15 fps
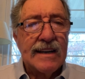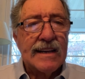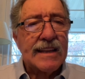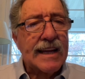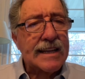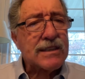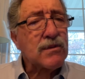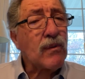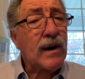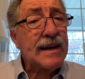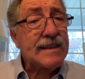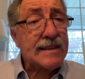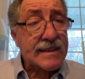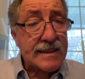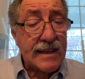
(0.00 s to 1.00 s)
That's why
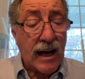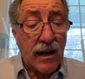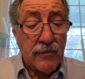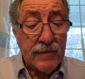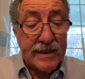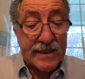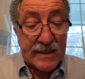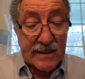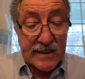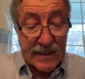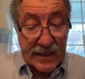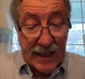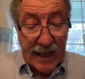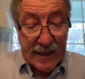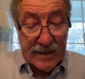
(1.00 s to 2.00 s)
the psalmist
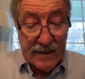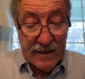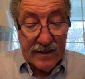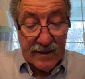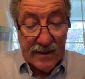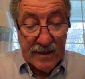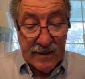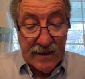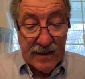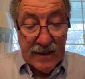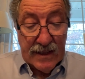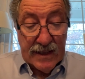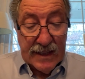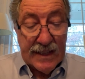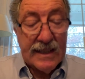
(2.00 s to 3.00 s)
said,
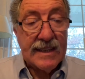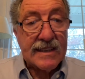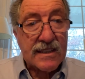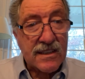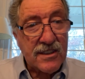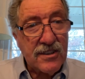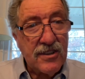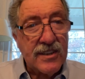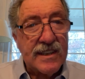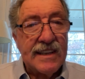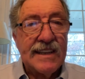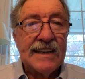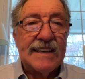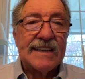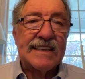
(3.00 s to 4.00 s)
it is good
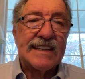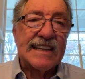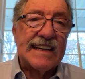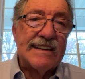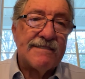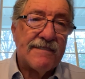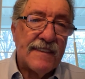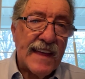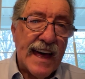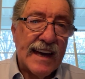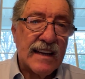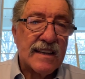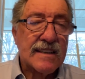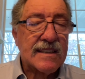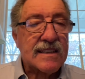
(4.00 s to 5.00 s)
to give
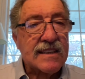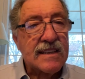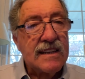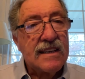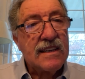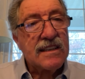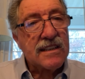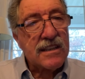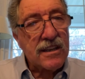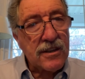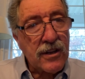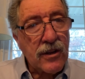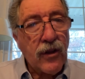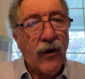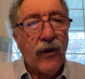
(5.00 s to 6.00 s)
thanks to the
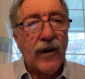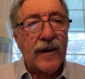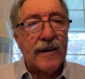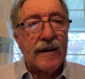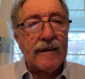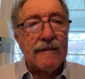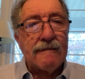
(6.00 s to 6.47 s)
Lord.